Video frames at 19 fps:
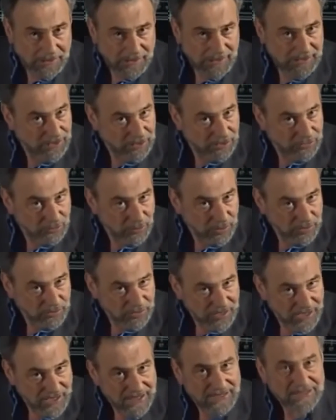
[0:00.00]
England's
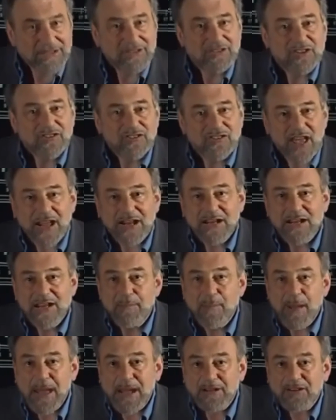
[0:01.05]
royalty hadn't exactly
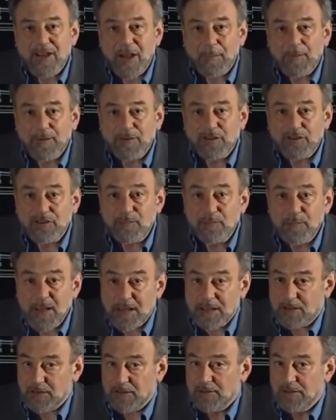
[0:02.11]
packed up and
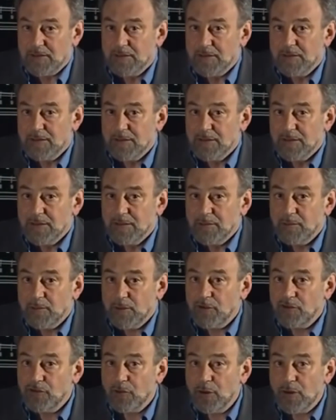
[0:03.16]
disappeared,
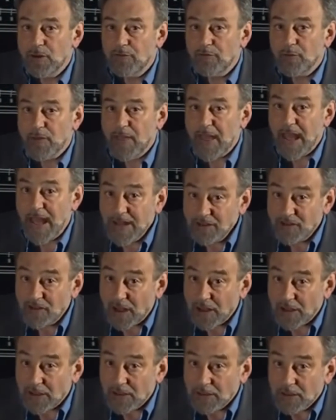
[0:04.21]
but the story of what they had
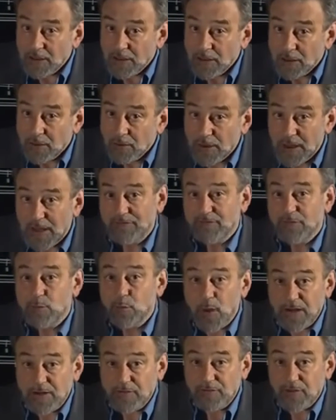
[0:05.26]
done will have to
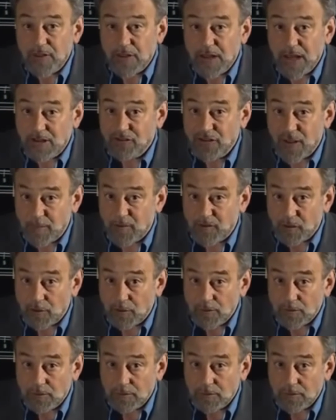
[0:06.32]
wait for the next episode.